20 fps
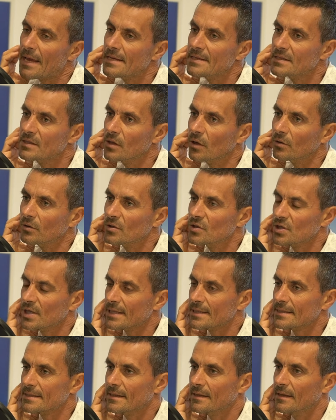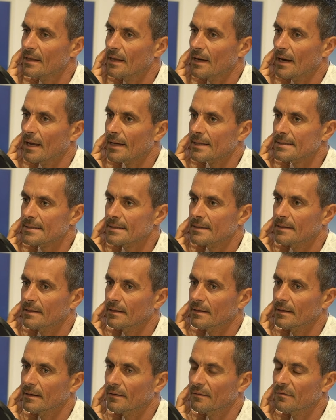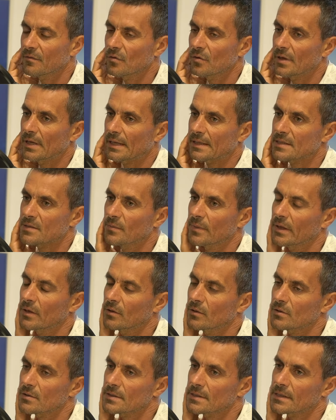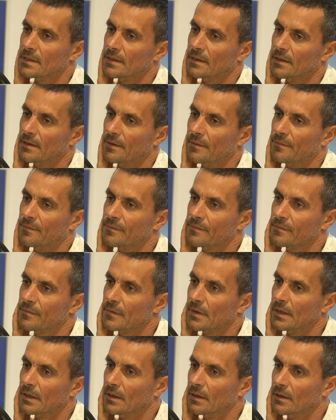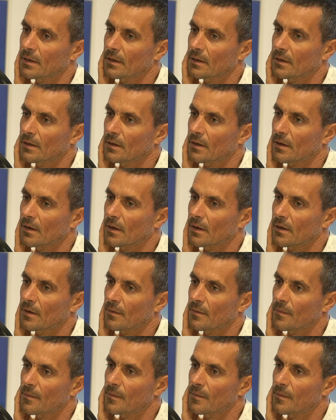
it's not just the last uh, few years because. Um, uh,